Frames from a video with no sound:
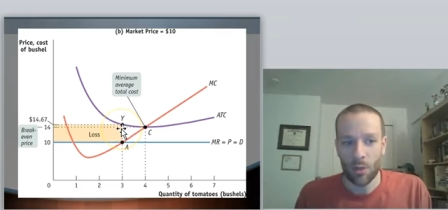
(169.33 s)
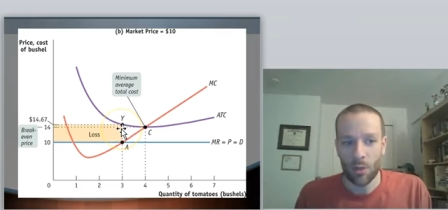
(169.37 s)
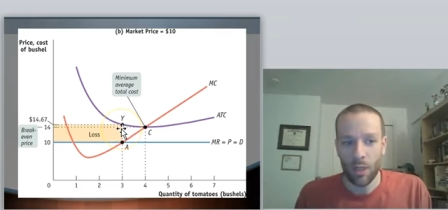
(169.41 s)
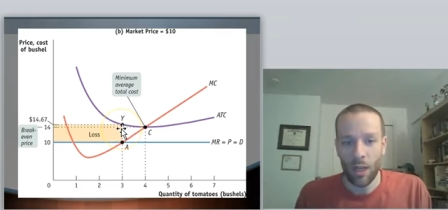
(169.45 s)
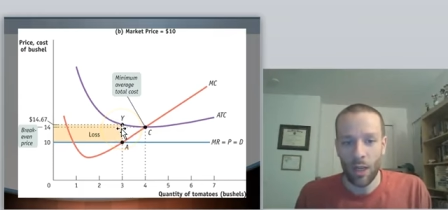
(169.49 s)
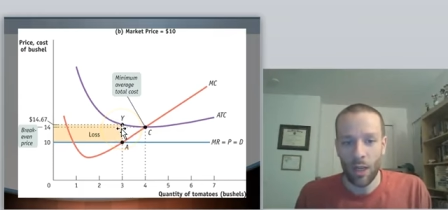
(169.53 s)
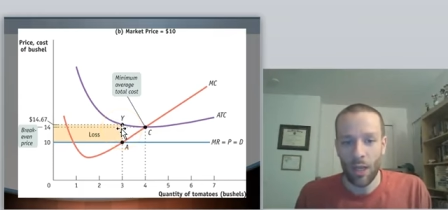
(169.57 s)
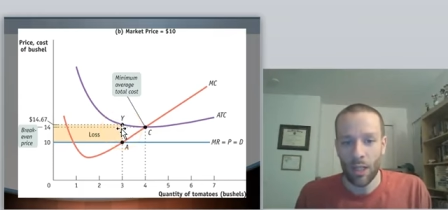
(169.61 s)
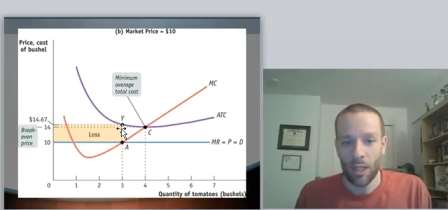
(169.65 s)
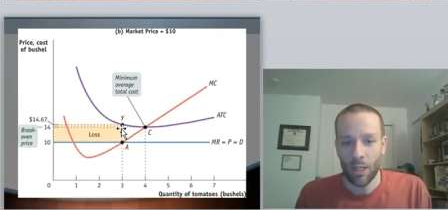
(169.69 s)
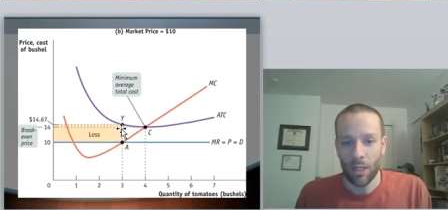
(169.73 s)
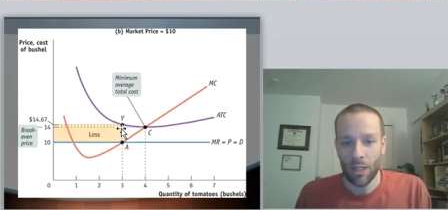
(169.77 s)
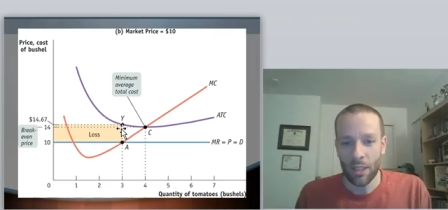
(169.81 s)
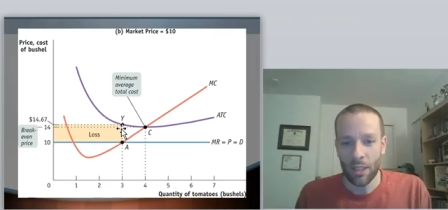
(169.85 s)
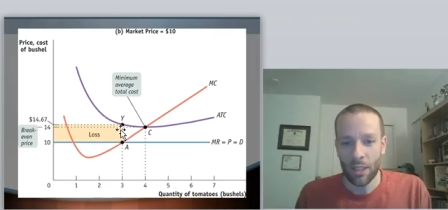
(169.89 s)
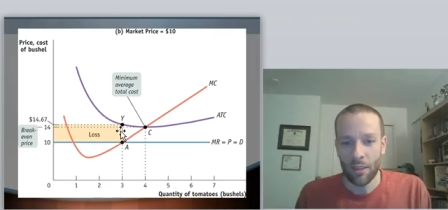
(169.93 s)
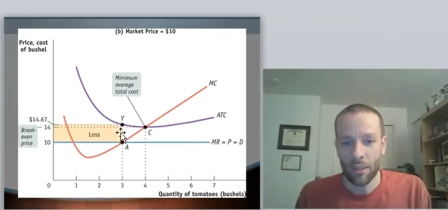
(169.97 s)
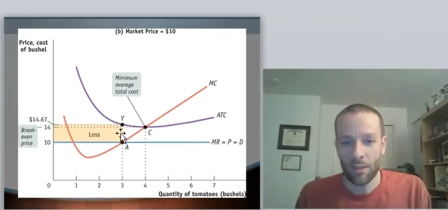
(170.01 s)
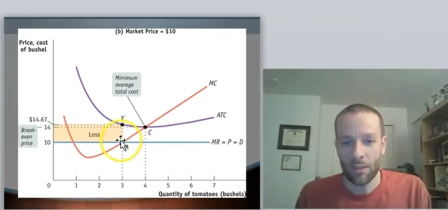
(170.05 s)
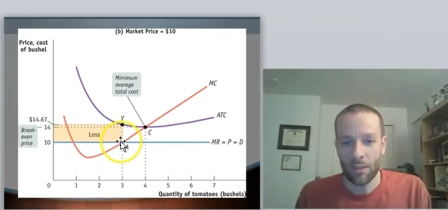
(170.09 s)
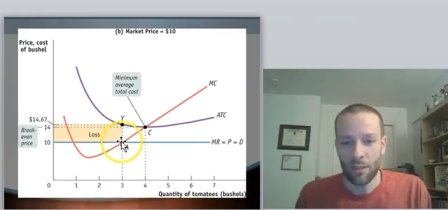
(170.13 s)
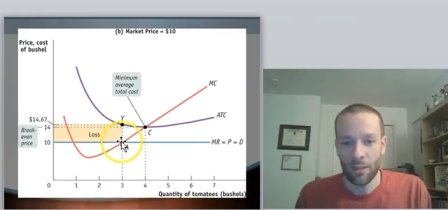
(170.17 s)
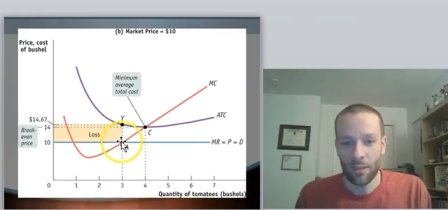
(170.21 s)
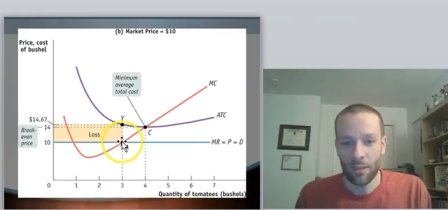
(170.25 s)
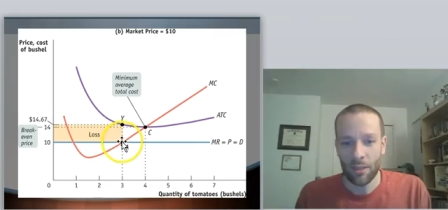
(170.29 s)
cost
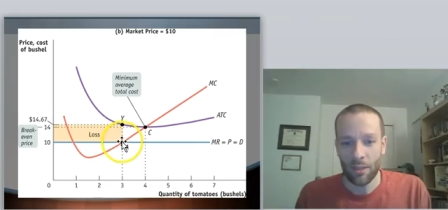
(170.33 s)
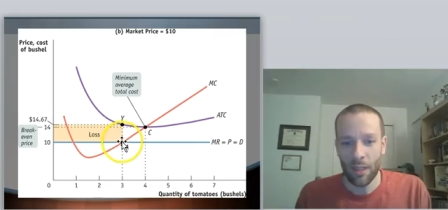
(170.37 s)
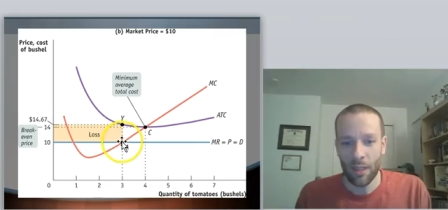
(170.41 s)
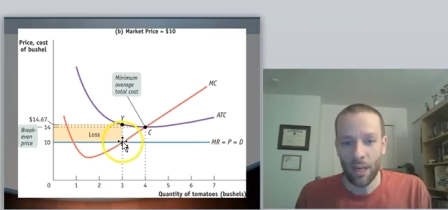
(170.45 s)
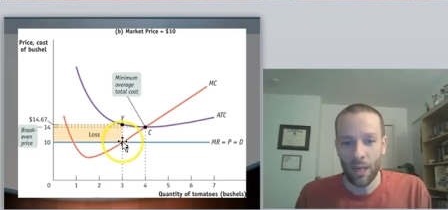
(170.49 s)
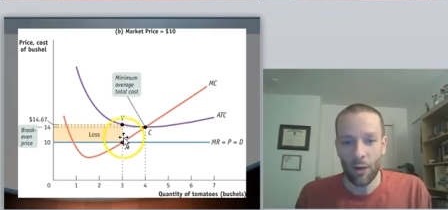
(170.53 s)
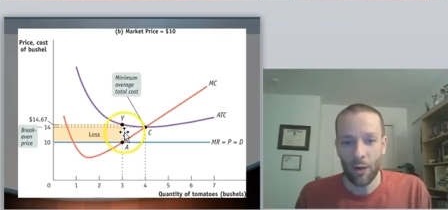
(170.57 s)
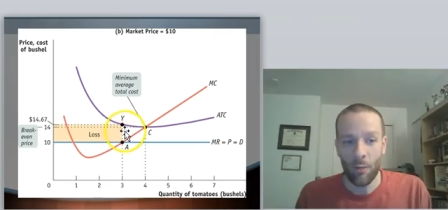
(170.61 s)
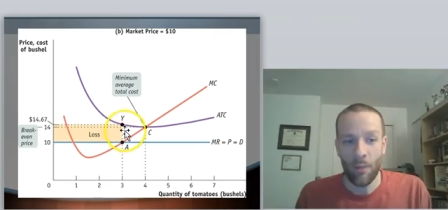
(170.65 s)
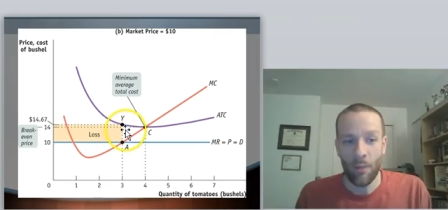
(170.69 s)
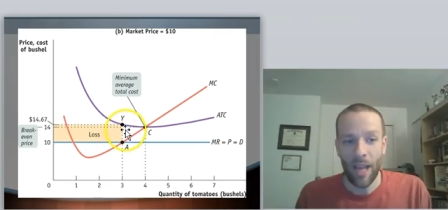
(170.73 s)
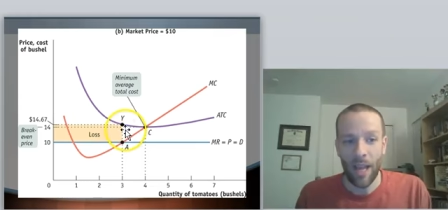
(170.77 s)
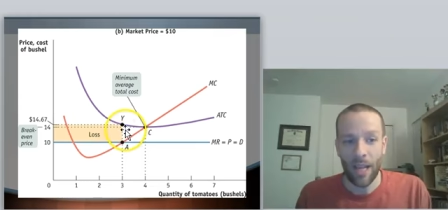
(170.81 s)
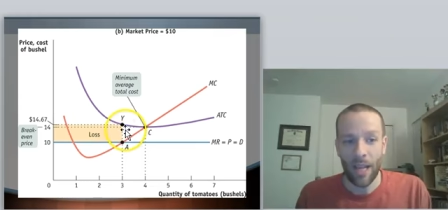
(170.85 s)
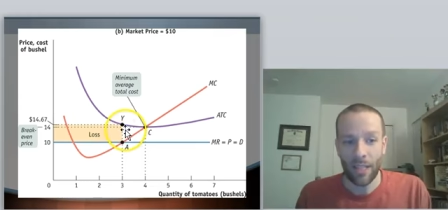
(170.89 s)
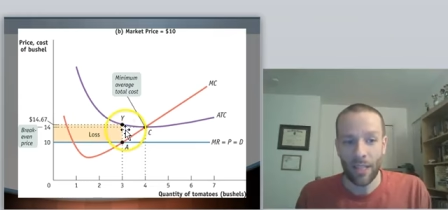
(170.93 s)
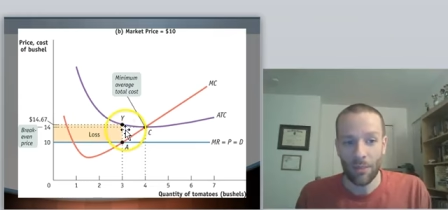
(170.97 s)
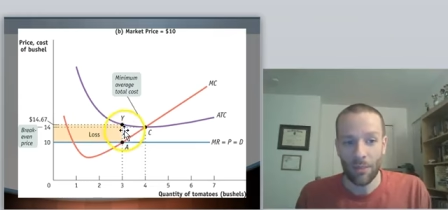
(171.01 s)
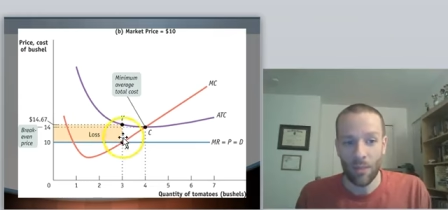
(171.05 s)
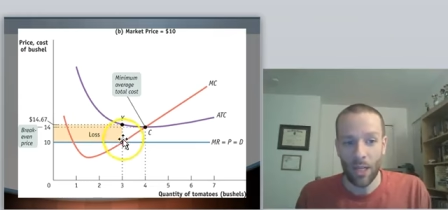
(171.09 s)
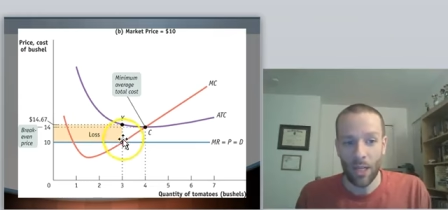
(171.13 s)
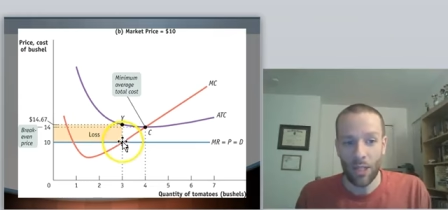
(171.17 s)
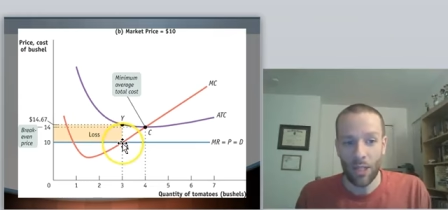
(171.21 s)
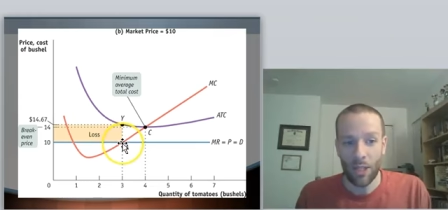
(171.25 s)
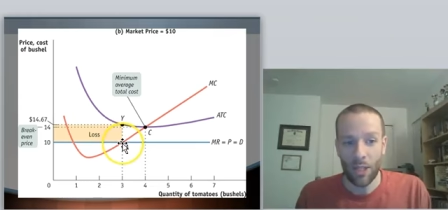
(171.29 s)
at our
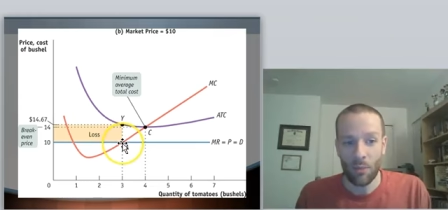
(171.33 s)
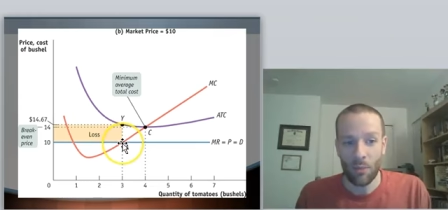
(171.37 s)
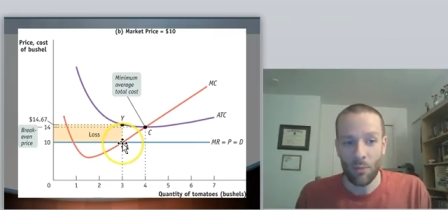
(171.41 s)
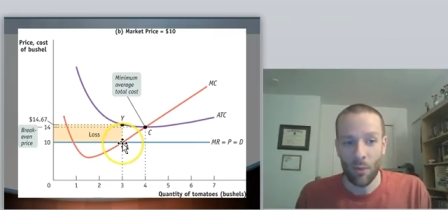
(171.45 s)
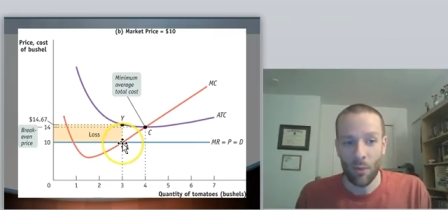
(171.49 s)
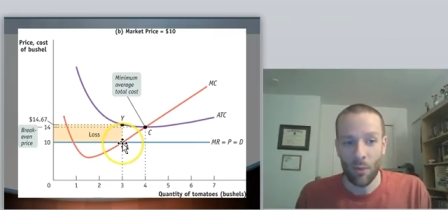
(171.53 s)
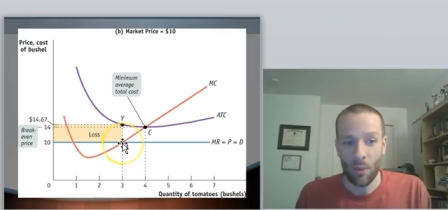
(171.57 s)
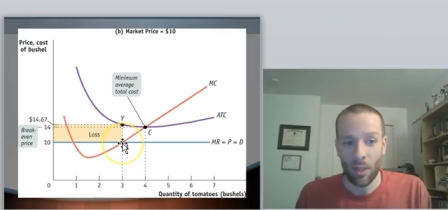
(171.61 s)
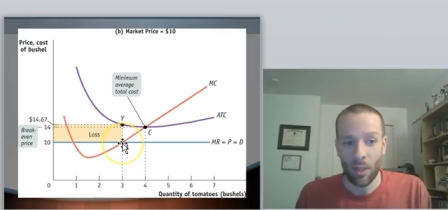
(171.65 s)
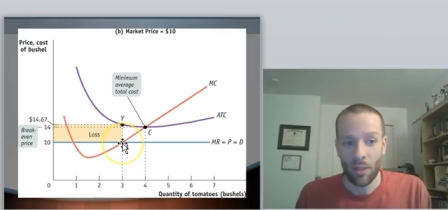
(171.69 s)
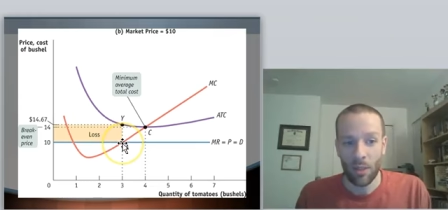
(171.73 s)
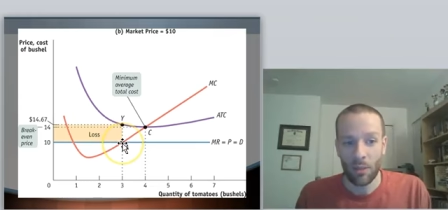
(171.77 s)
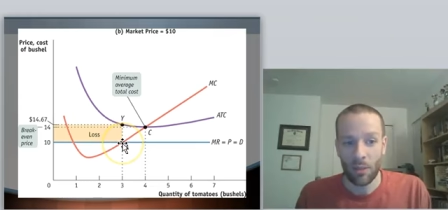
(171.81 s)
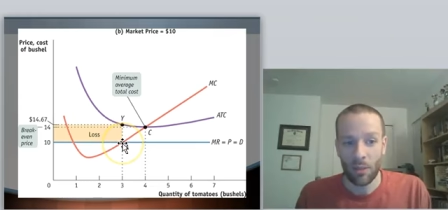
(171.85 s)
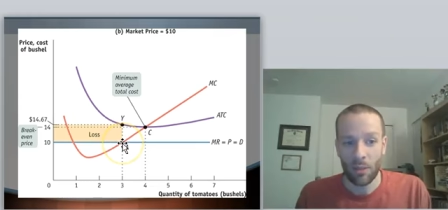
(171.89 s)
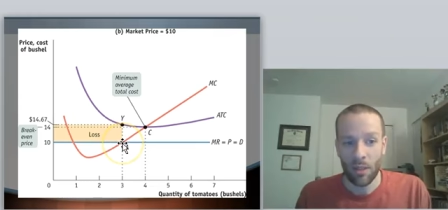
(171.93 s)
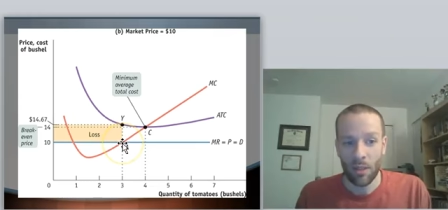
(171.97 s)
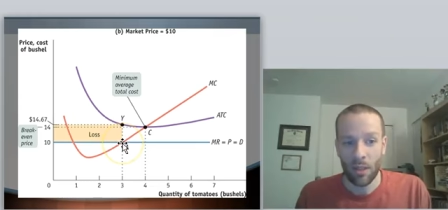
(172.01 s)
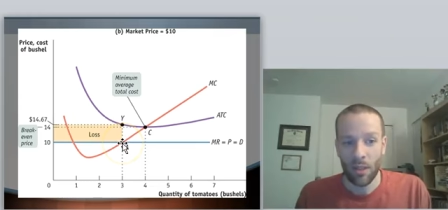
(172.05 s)
maximizing point,